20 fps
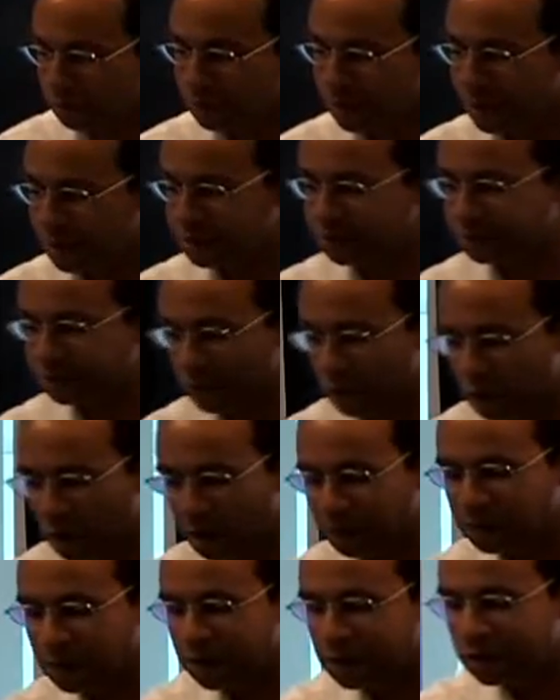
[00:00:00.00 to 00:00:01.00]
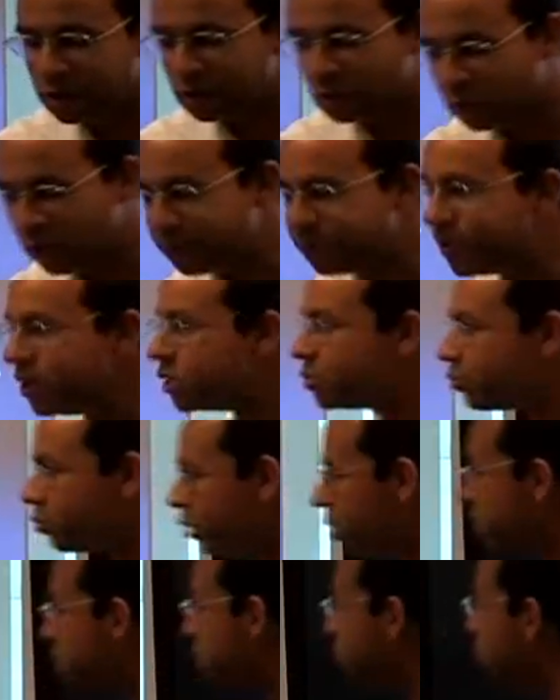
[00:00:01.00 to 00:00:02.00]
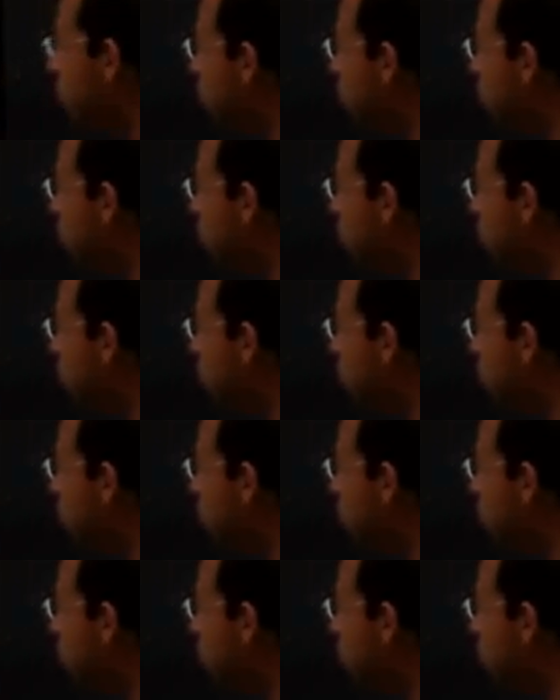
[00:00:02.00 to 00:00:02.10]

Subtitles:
it's formed with this principle